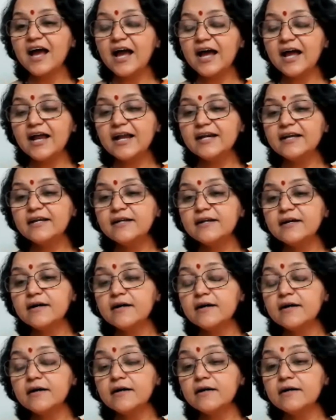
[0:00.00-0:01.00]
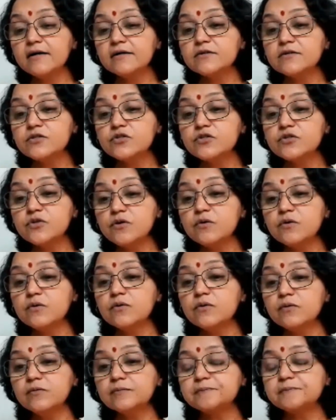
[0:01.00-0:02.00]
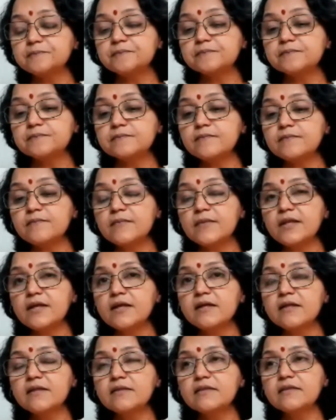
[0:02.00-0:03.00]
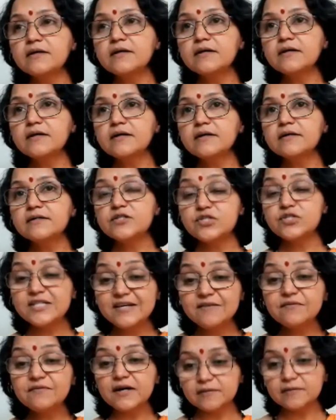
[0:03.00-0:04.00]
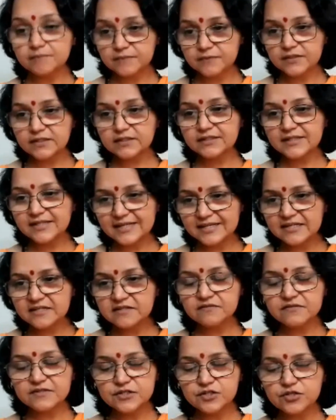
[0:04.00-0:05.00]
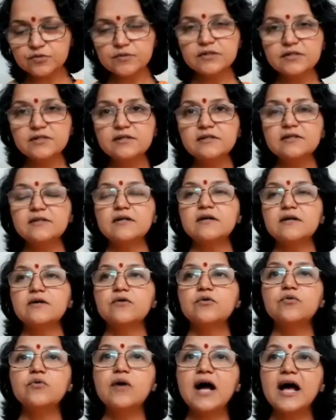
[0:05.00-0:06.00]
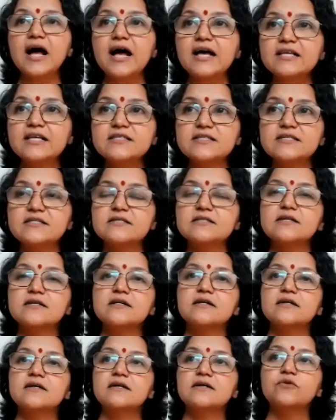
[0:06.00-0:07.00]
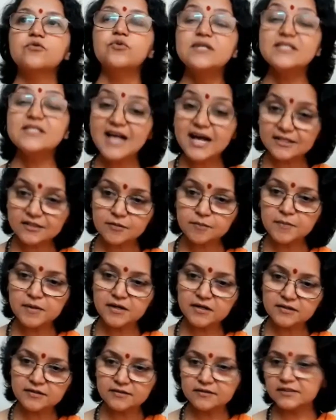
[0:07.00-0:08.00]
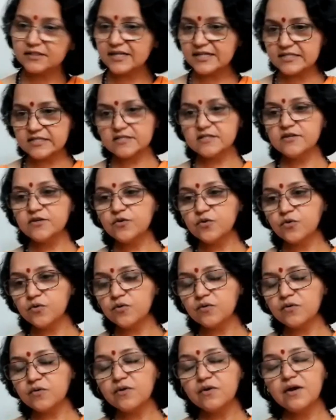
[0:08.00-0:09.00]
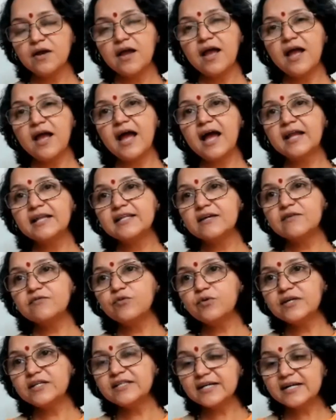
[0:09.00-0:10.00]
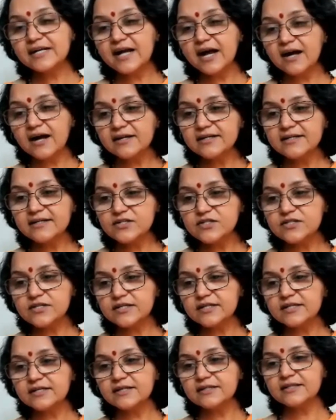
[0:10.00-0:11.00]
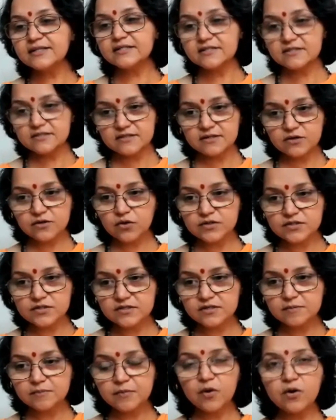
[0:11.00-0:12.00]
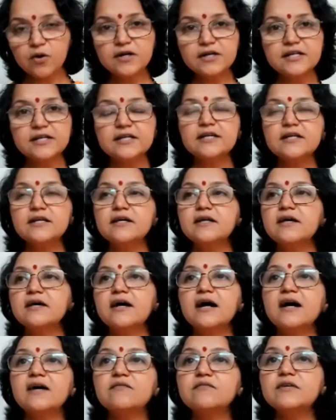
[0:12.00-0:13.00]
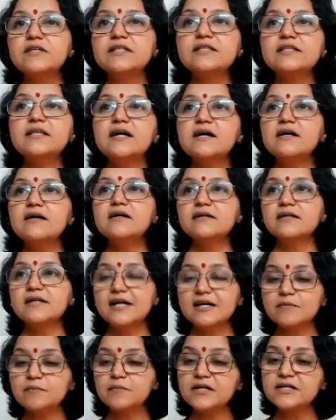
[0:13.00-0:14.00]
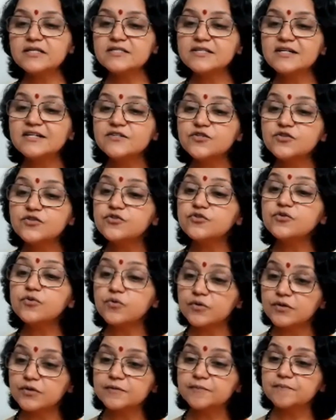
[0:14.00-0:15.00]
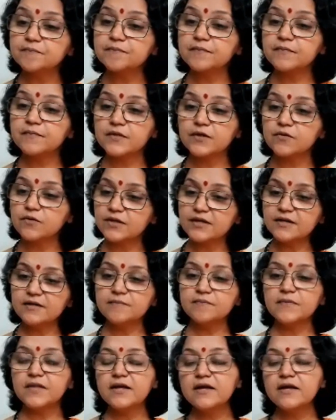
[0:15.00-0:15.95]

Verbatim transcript: And uh, uh so the jiva, the, the individual who has who is atma doesn't know, and therefore in the karana sharira, that is a causal body, avidya karmas are stored. Okay.